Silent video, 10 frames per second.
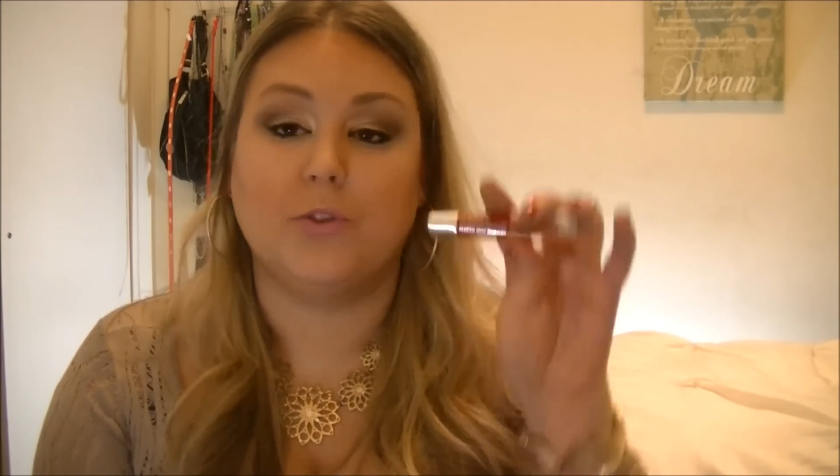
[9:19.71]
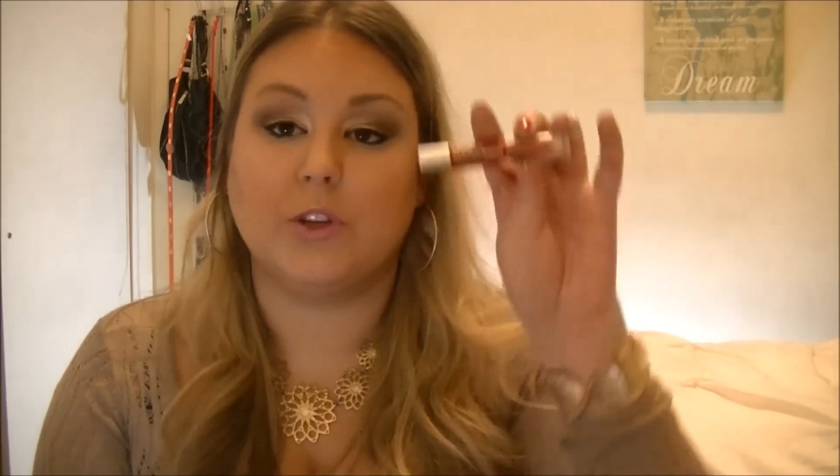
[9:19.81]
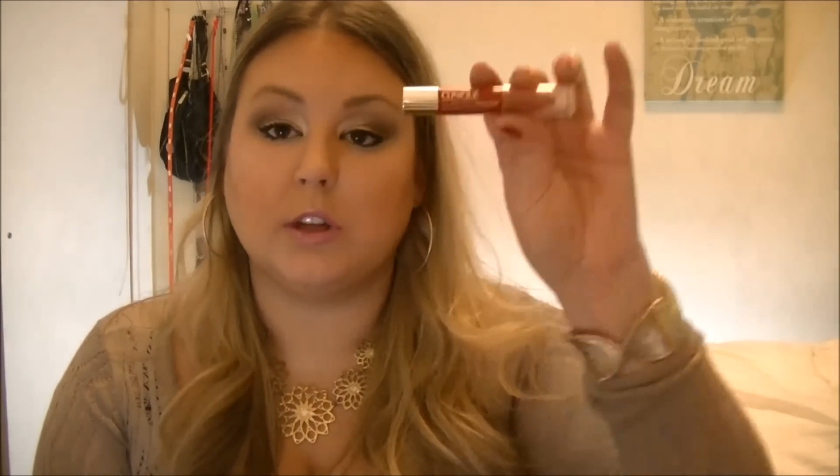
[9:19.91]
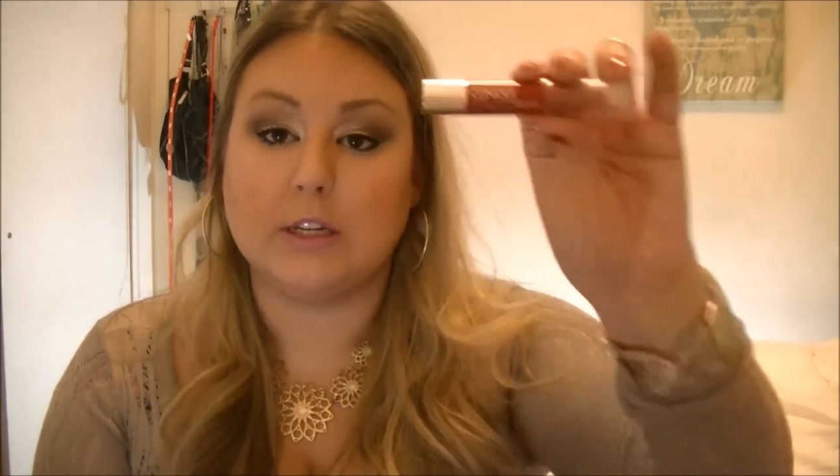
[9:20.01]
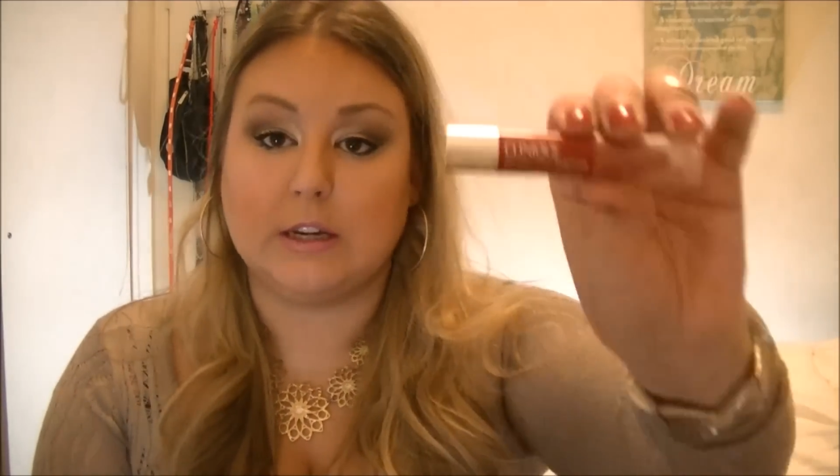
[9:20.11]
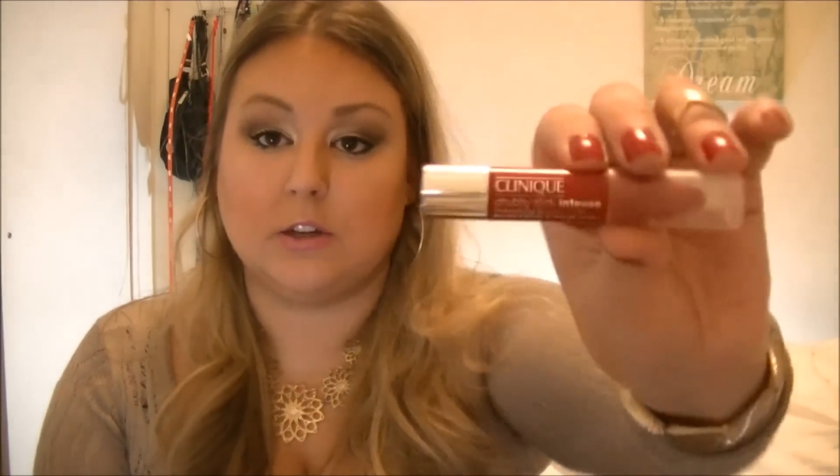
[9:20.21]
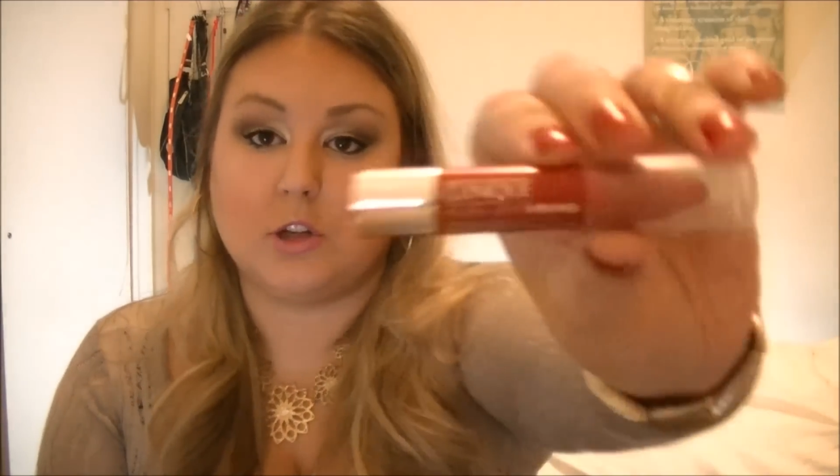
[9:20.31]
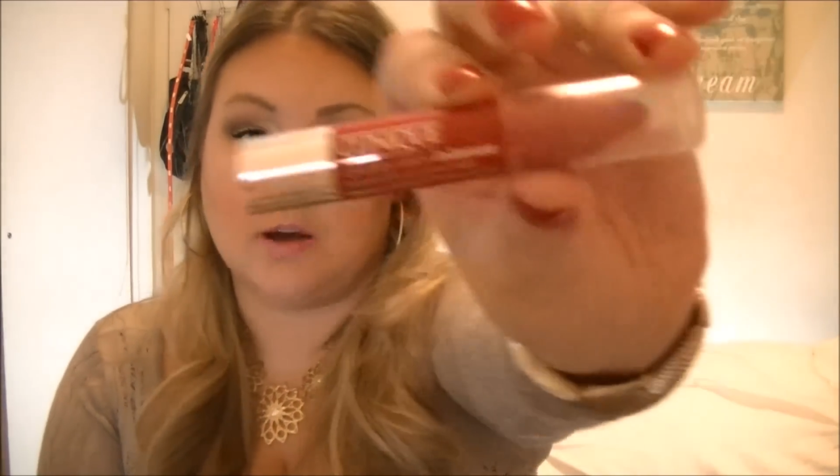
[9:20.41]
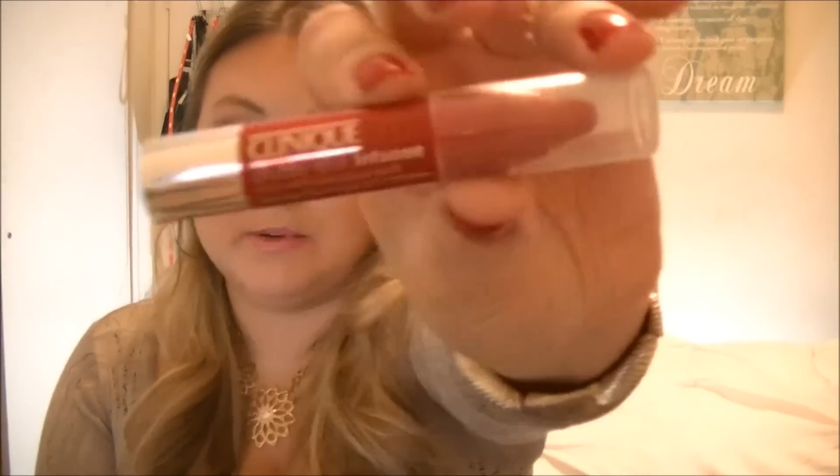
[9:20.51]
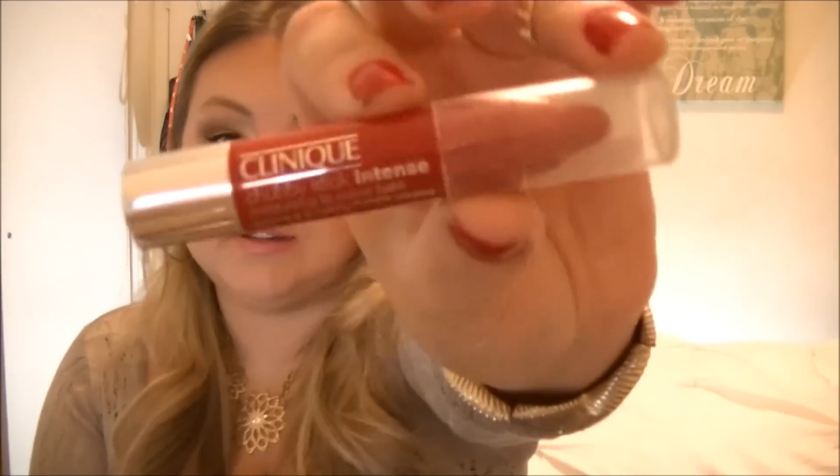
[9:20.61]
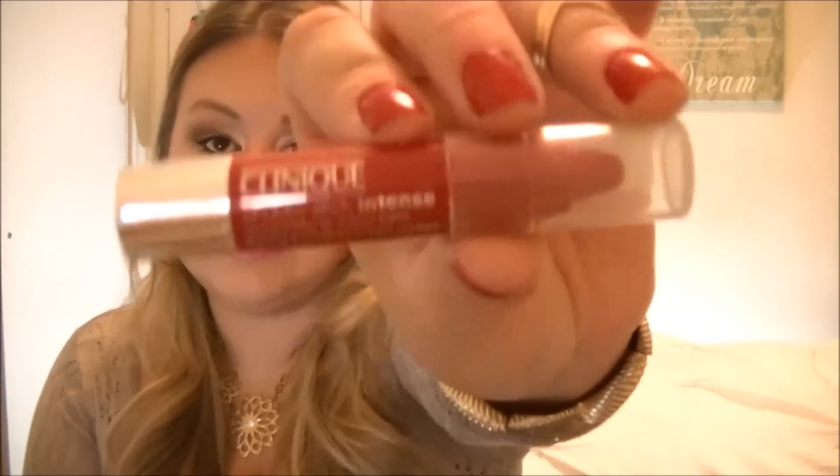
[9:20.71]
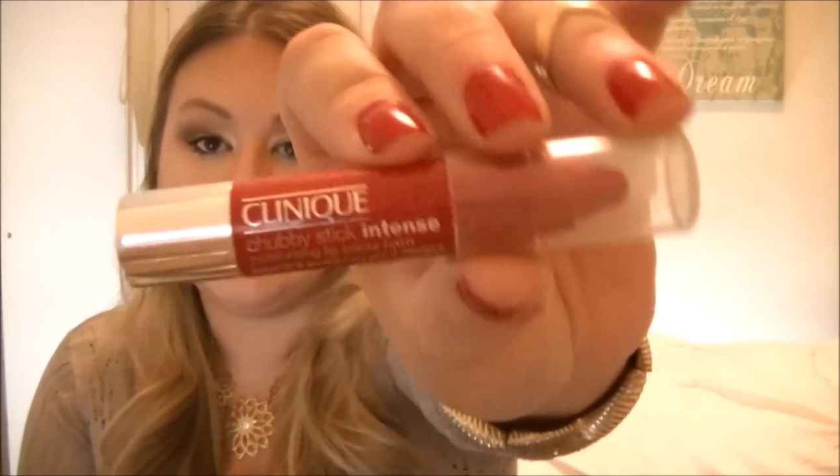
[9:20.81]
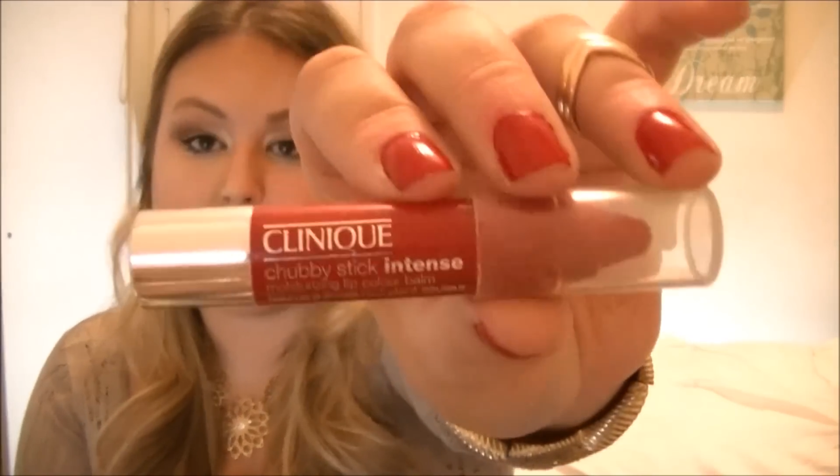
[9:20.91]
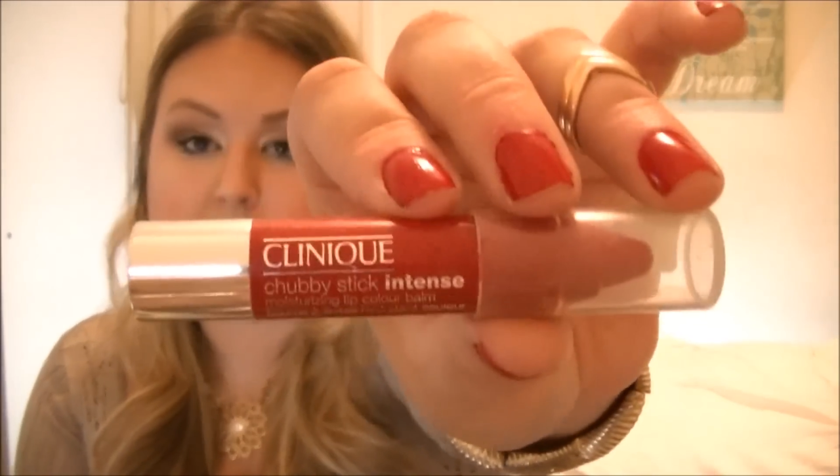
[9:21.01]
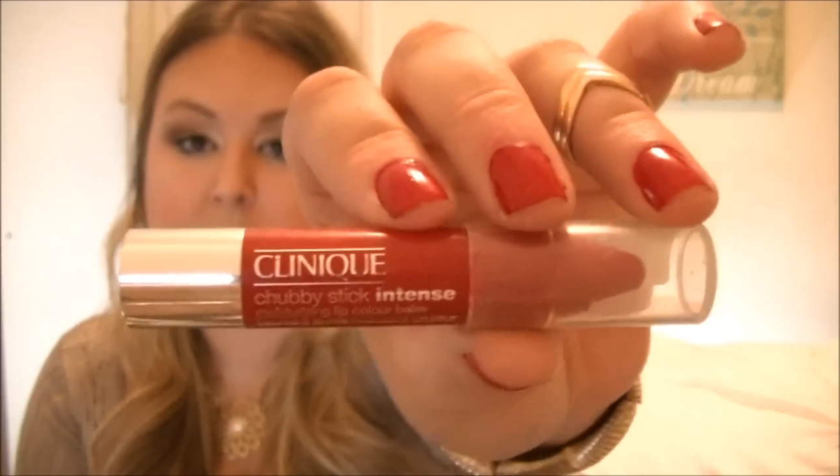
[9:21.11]
Clinique Chubby
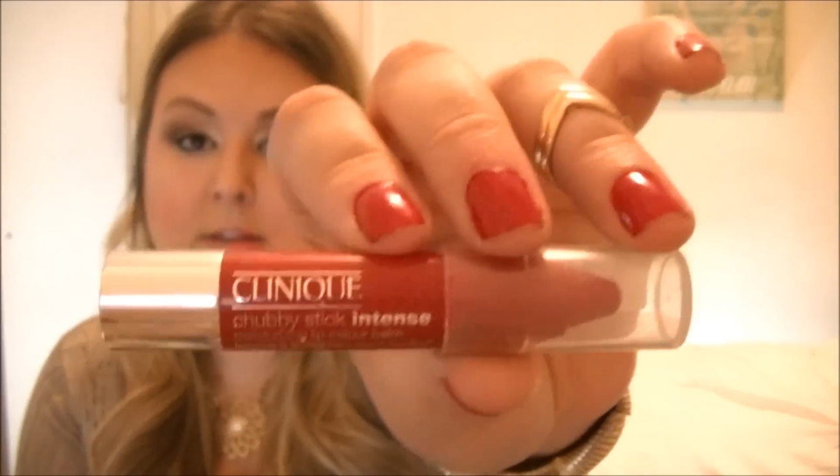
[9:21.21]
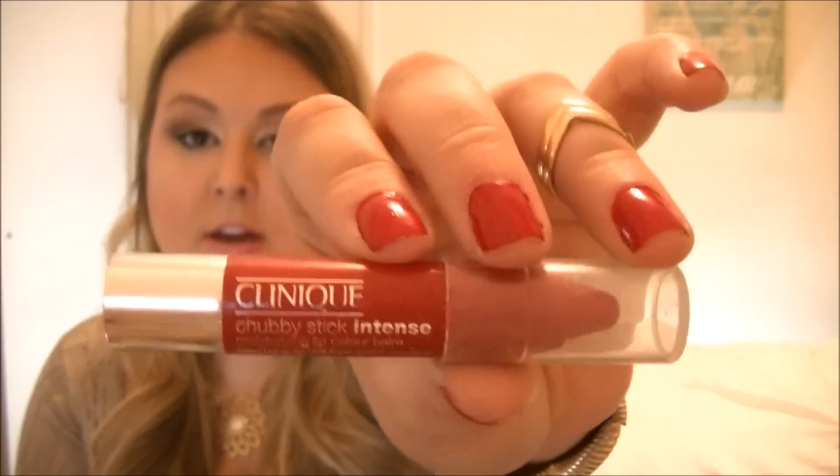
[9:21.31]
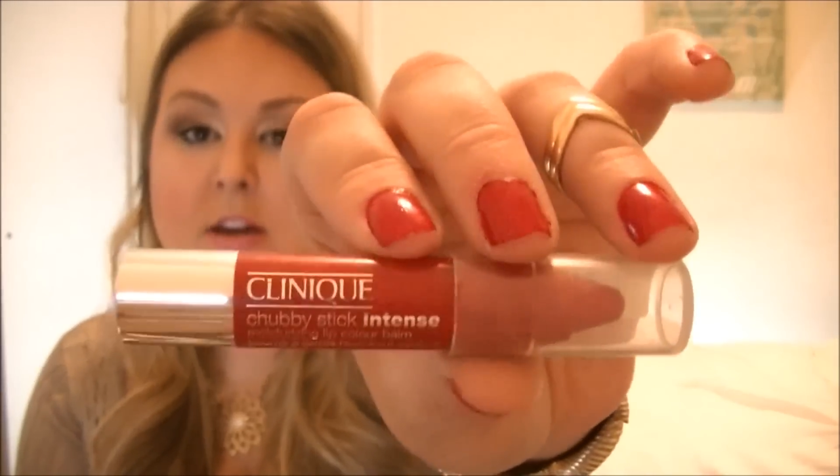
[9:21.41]
Sticks.